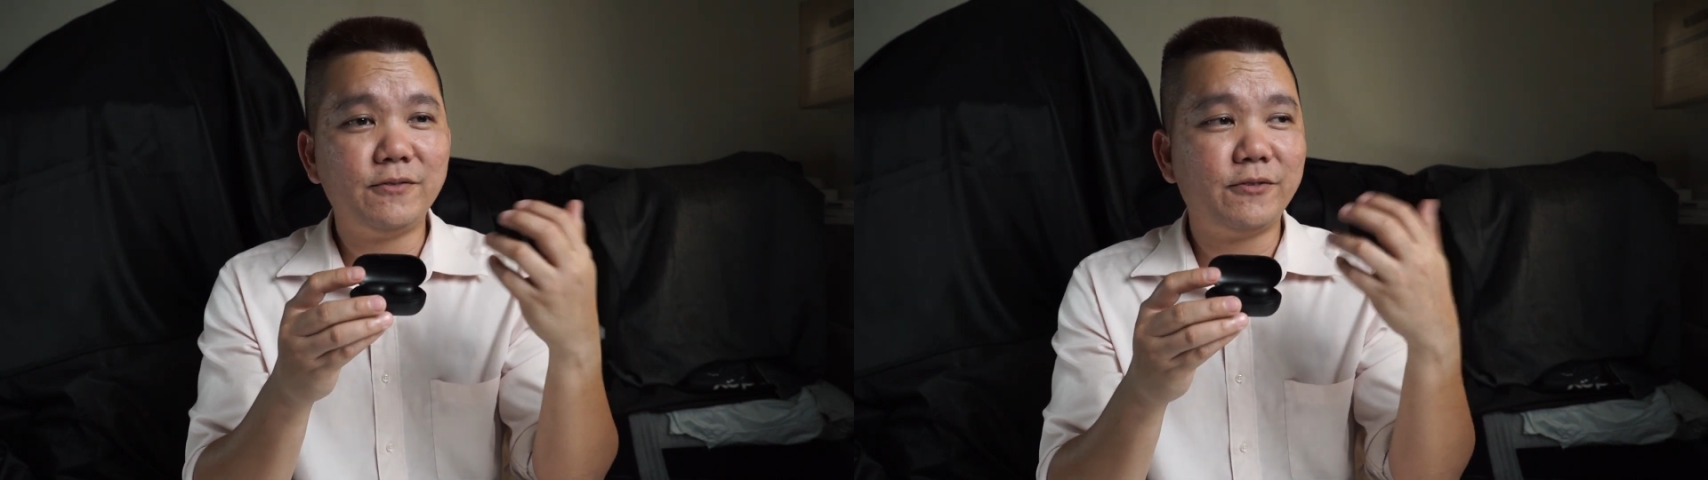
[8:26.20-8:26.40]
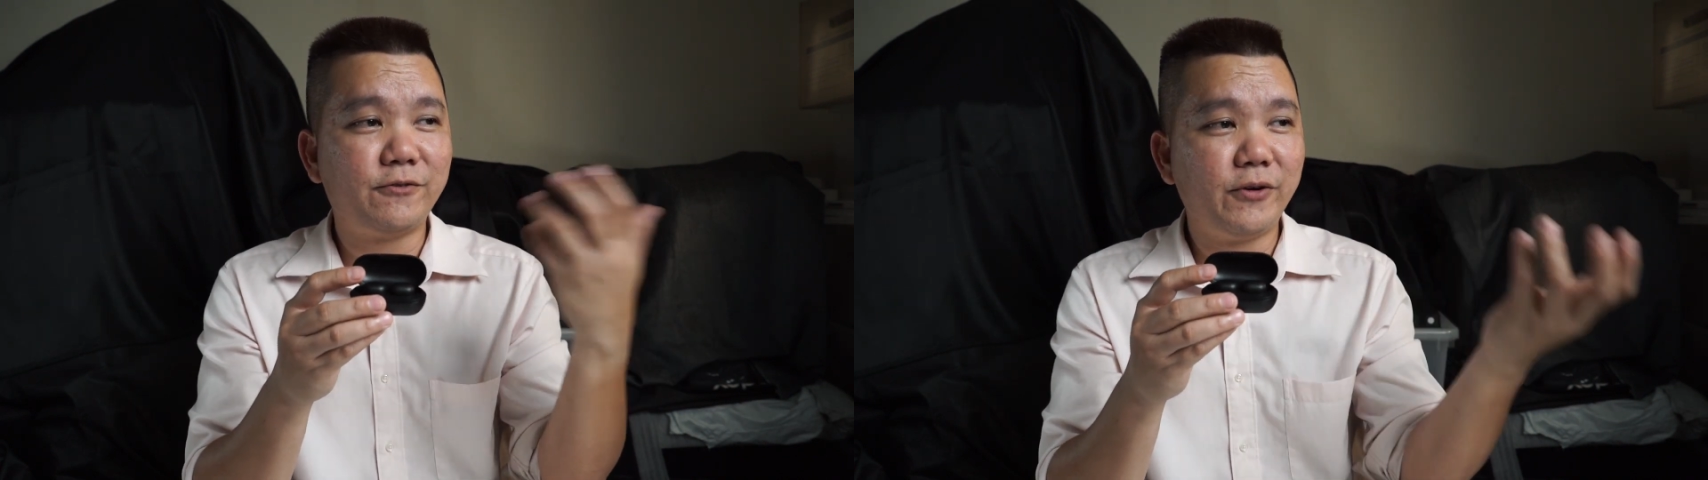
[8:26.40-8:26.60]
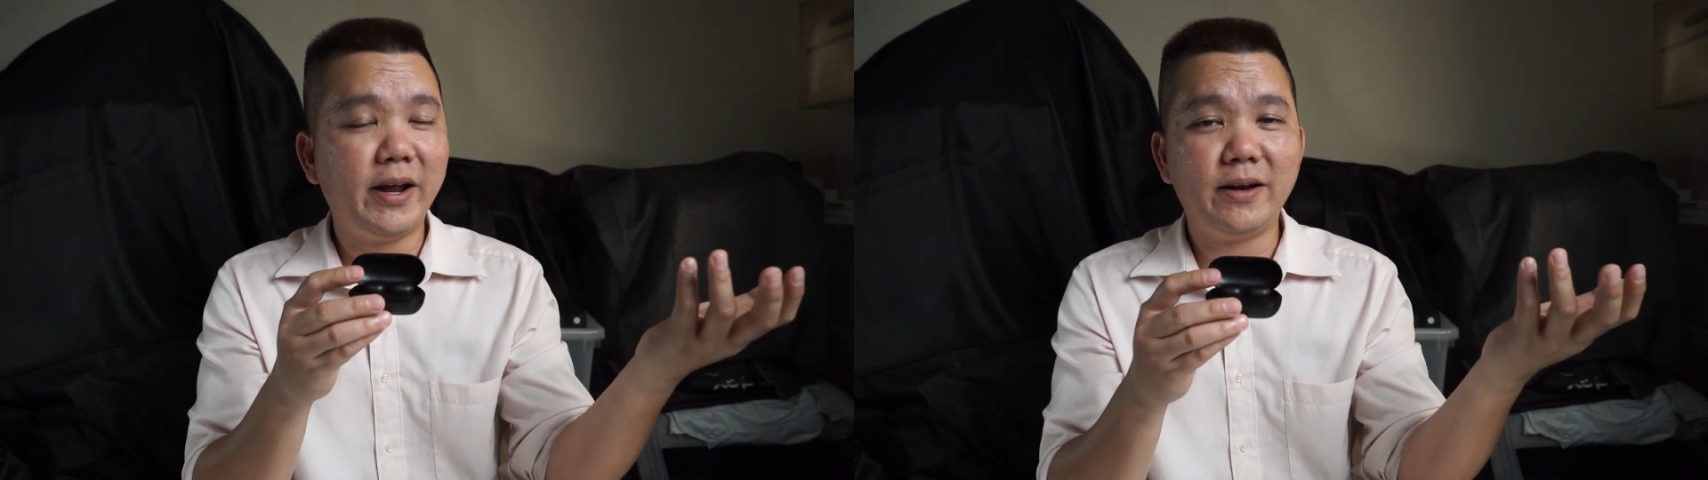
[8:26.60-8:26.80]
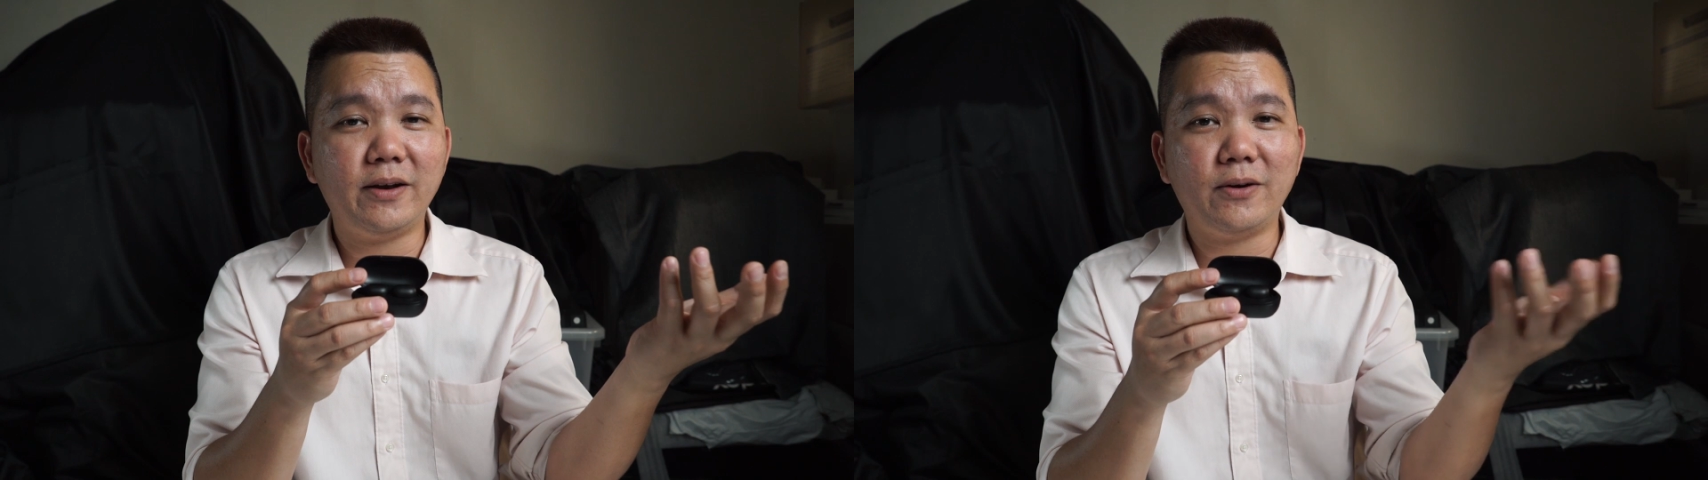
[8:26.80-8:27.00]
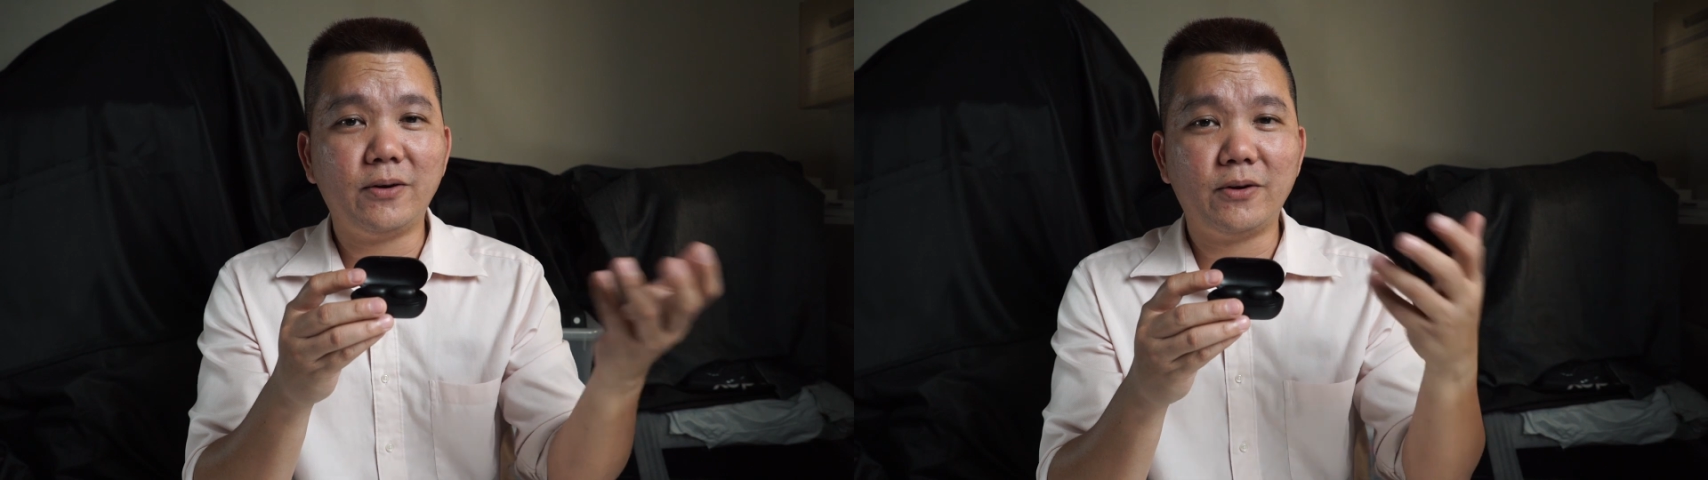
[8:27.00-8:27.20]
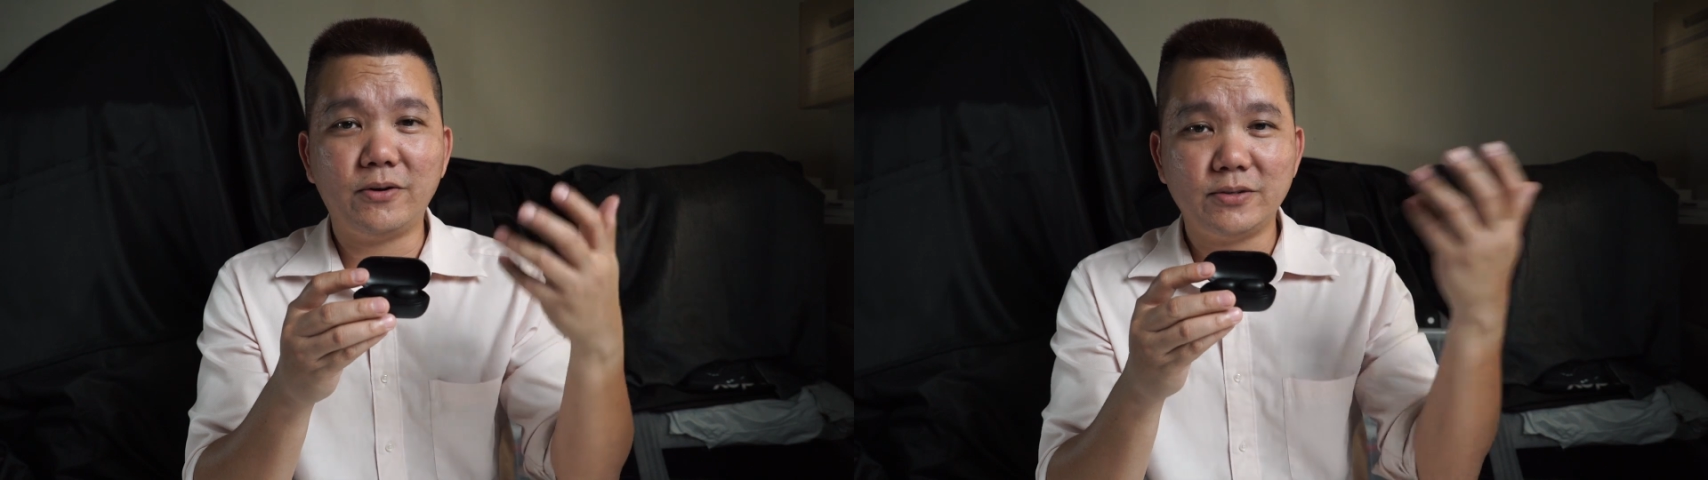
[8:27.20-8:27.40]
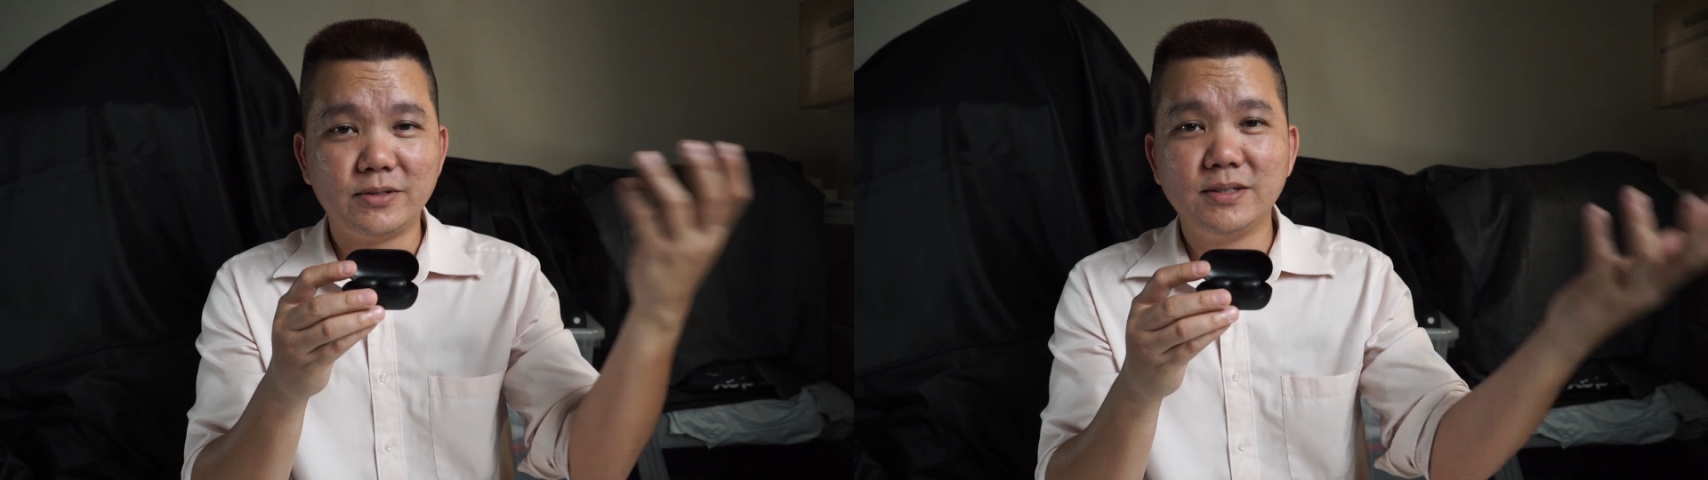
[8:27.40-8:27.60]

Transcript: a friend or